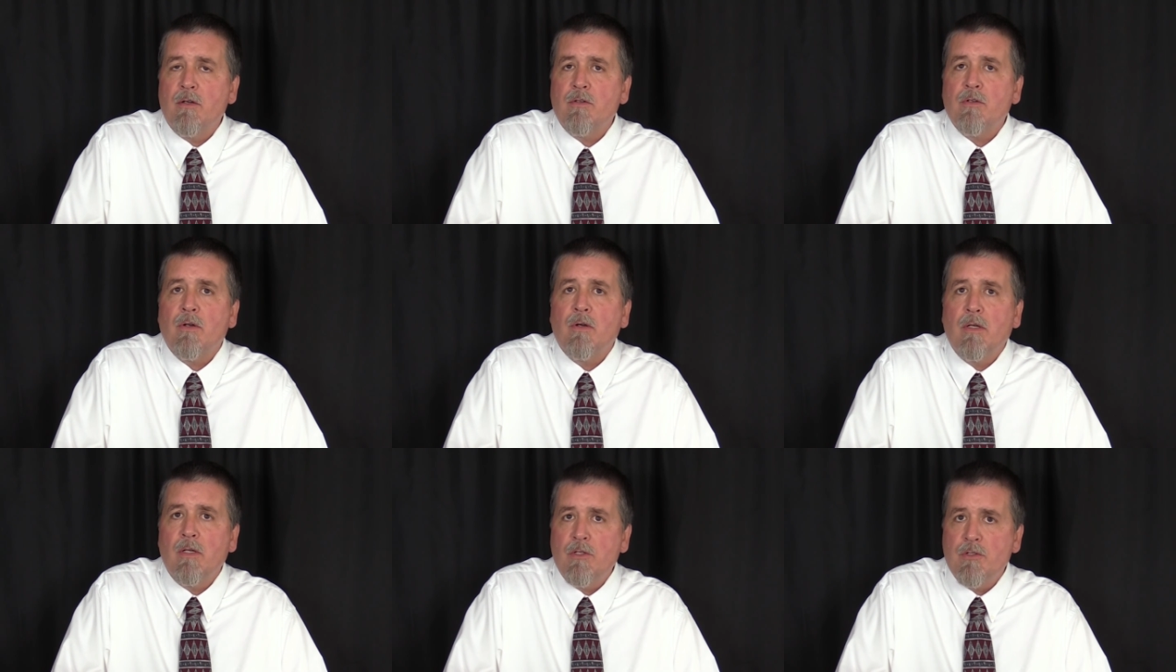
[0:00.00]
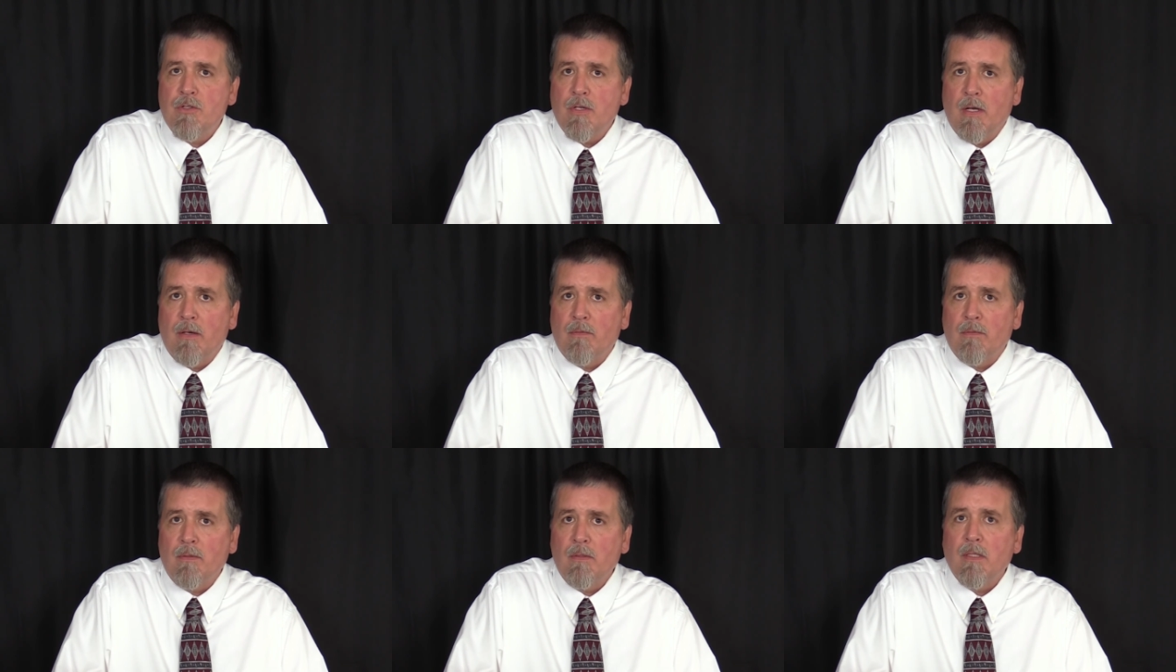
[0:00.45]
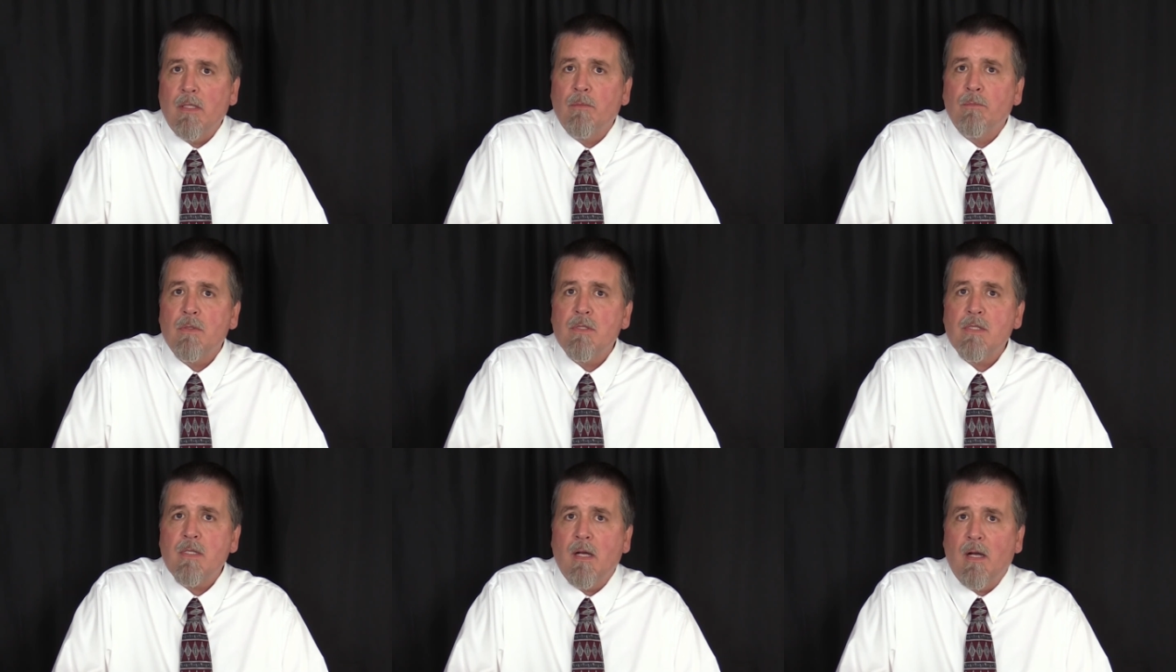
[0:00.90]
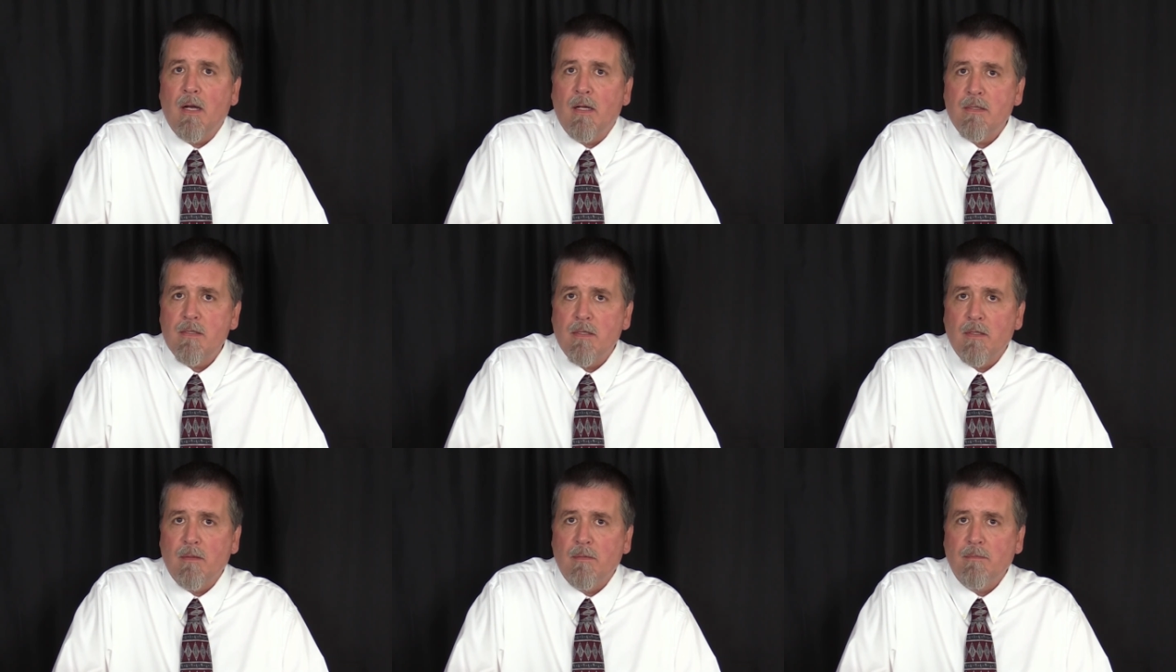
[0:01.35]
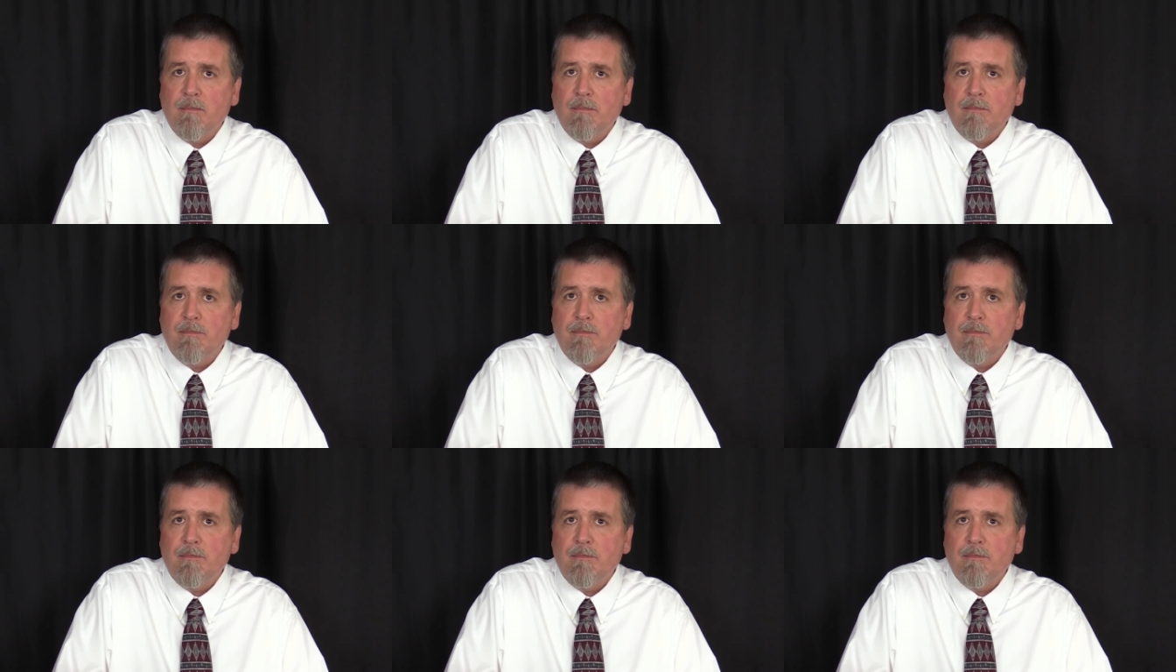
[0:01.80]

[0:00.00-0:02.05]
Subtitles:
attorney general in Wisconsin.